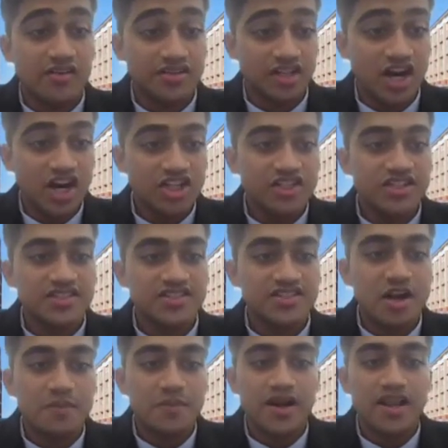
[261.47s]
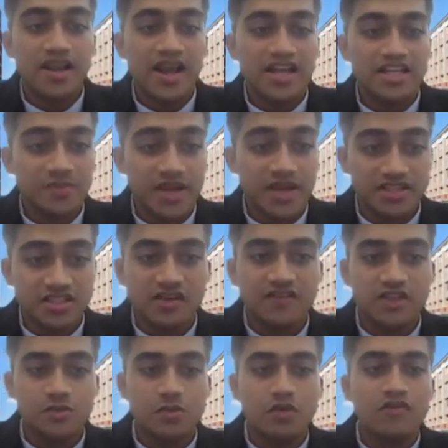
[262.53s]
largest third-party last-mile service
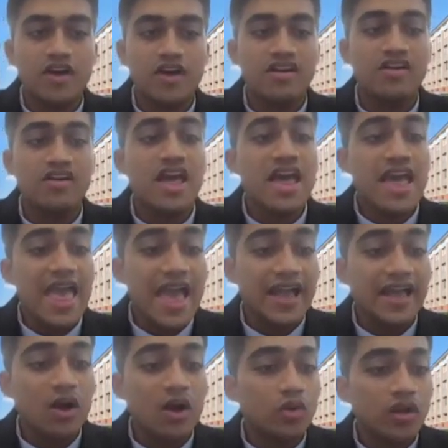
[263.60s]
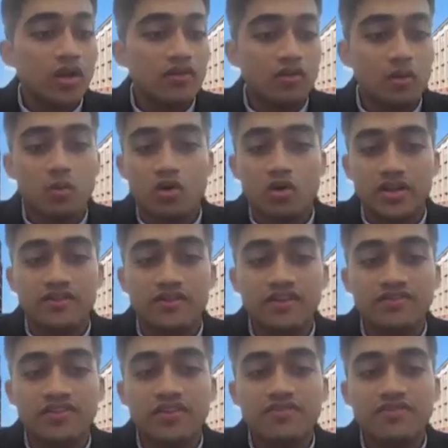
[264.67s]
provider, accounting for more than
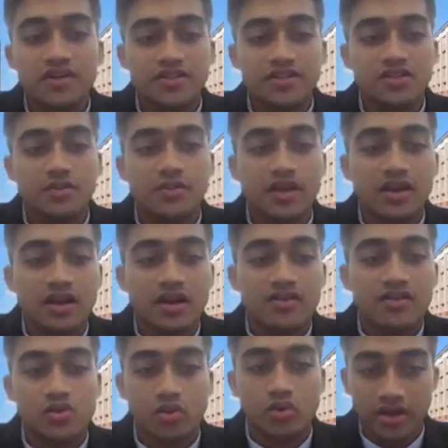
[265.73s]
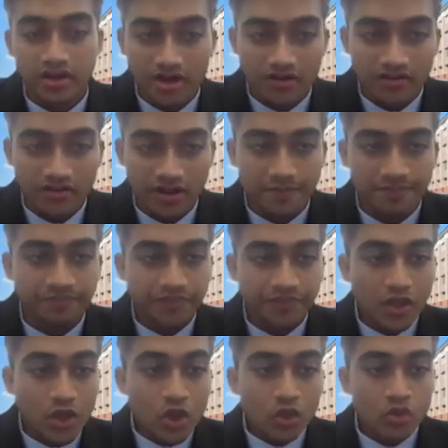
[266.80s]
50% of the country's total delivery.
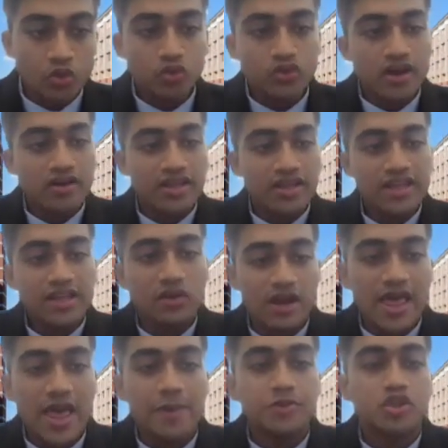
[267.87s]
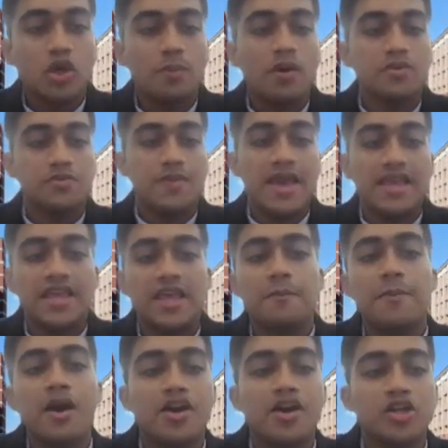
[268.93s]
Through their e-loan app, ShopUp's banking
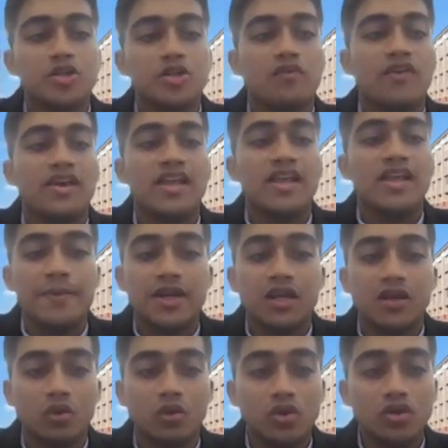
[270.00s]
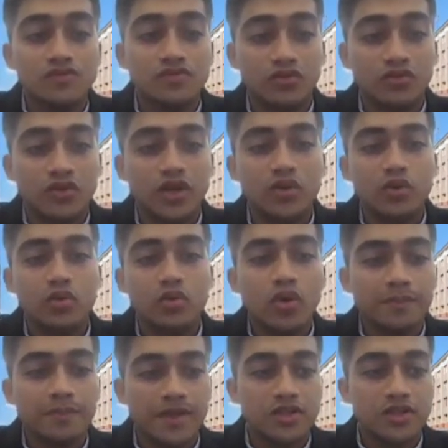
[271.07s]
partners provide capital loans for 3 to 12
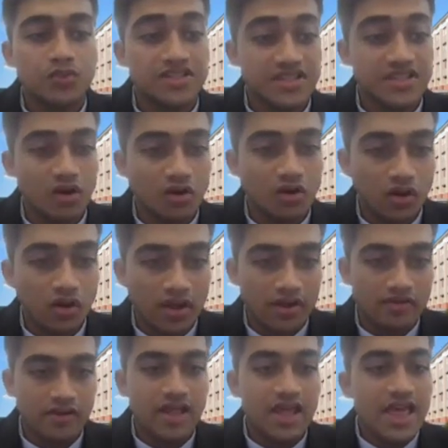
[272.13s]
months with zero collateral